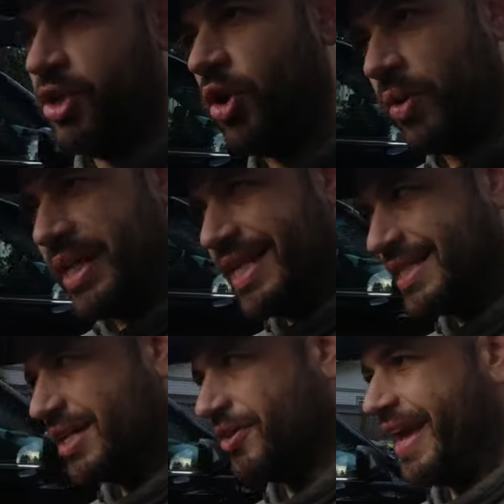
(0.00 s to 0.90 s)
You don't
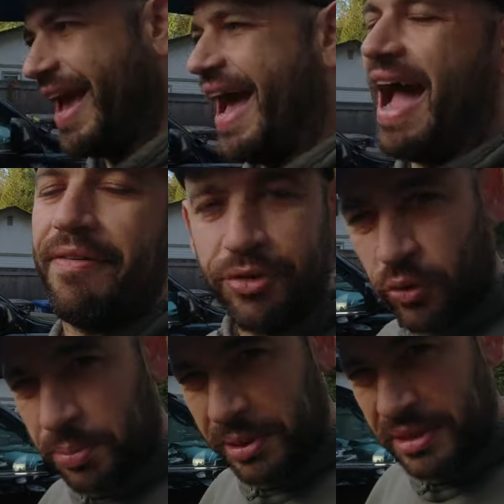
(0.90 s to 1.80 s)
necessarily have to
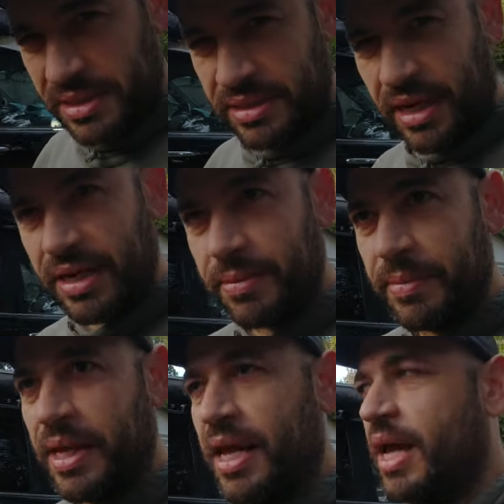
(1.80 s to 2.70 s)
replace this item,
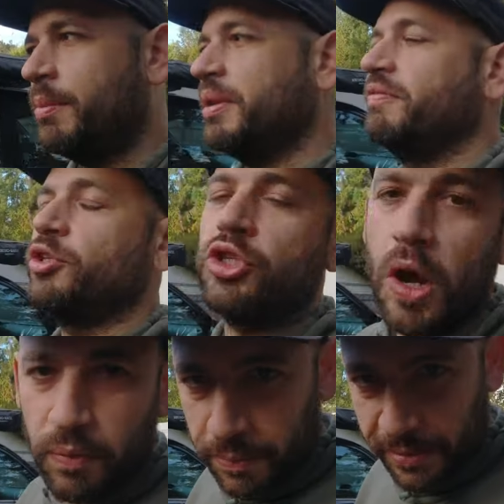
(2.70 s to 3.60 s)
but if you
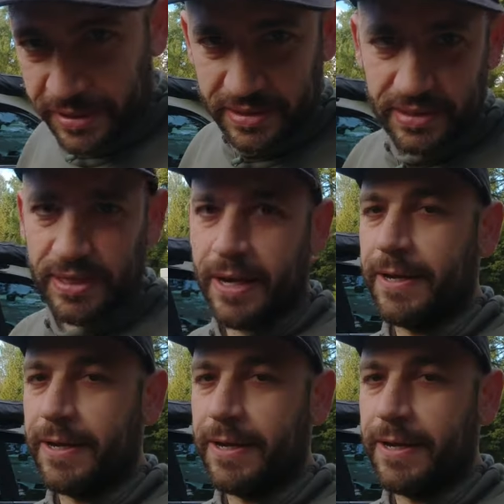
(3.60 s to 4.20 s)
don't replace this